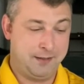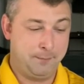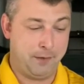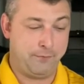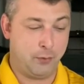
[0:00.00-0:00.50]

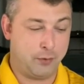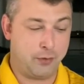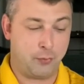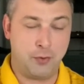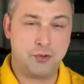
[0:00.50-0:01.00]
before
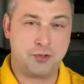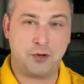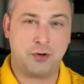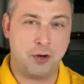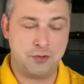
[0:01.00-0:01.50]
the rooster
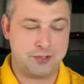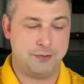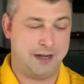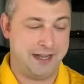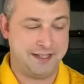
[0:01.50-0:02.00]
crows
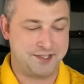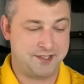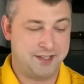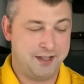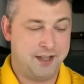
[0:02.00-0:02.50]

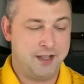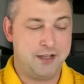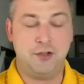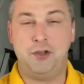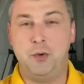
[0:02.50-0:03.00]
twice,
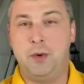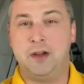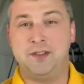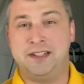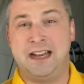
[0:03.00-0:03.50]
you
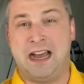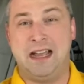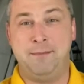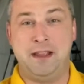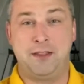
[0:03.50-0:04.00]
will
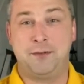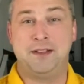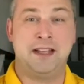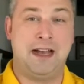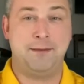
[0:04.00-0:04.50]
deny me three
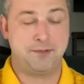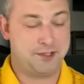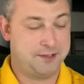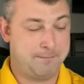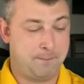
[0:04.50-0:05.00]
times.